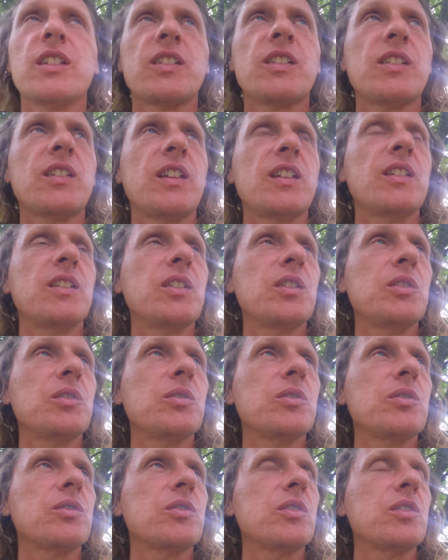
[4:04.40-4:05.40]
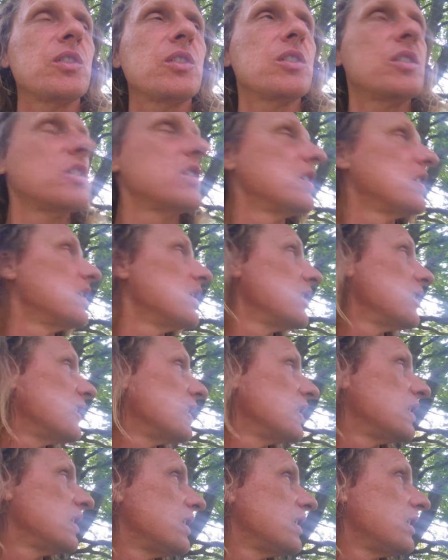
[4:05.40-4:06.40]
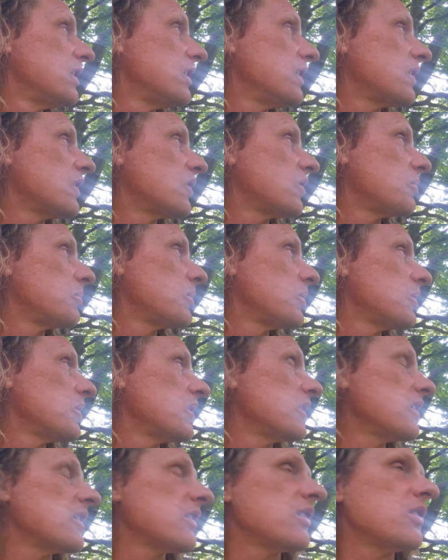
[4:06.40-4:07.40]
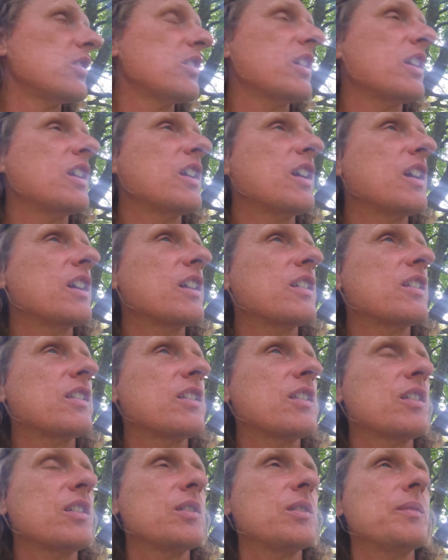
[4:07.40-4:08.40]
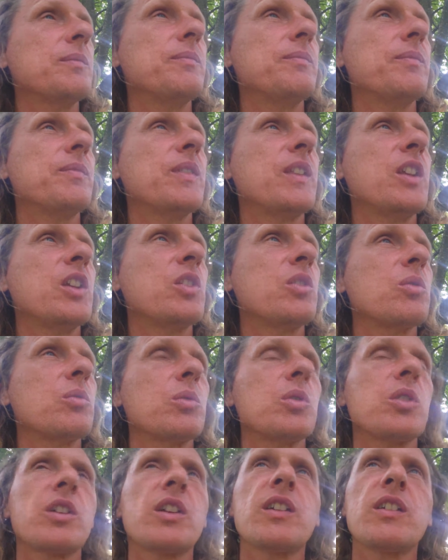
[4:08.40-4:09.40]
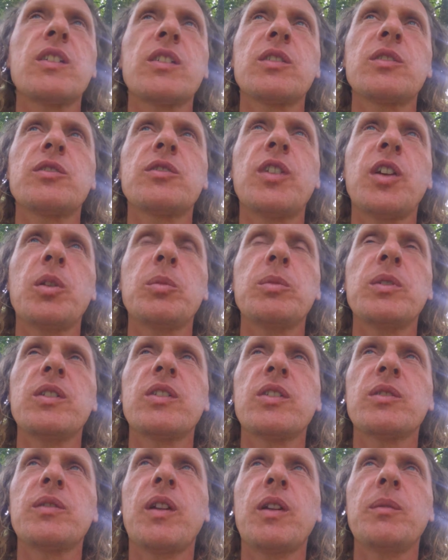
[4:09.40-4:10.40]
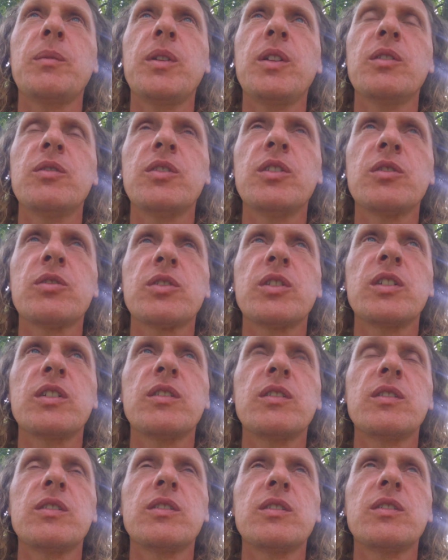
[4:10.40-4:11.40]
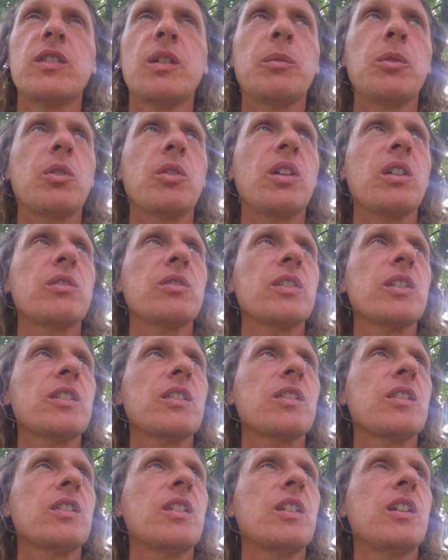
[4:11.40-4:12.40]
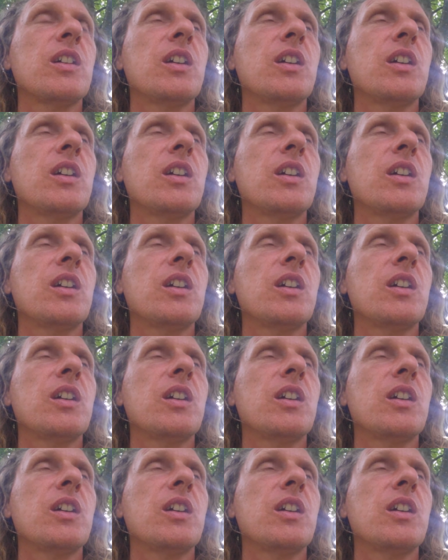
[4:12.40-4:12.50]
extensive experience looking at um, the inner workings of families around me of different demographics.